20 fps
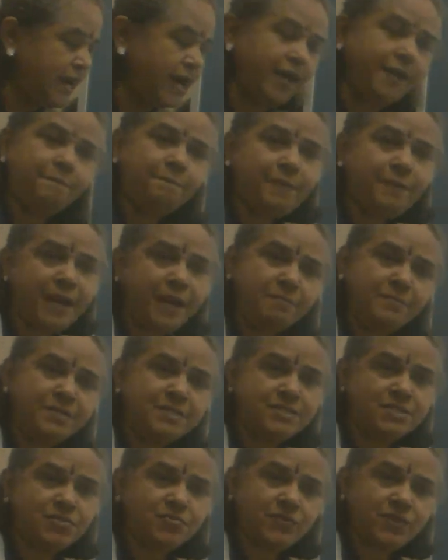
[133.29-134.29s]
And
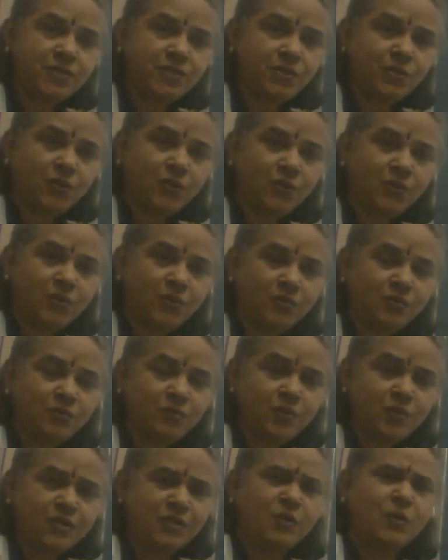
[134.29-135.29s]
payments, we know
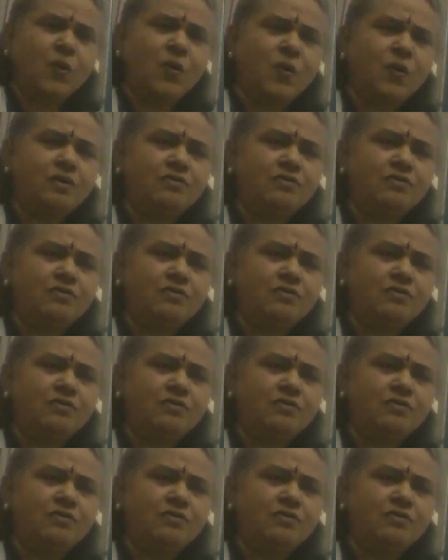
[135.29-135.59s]
what are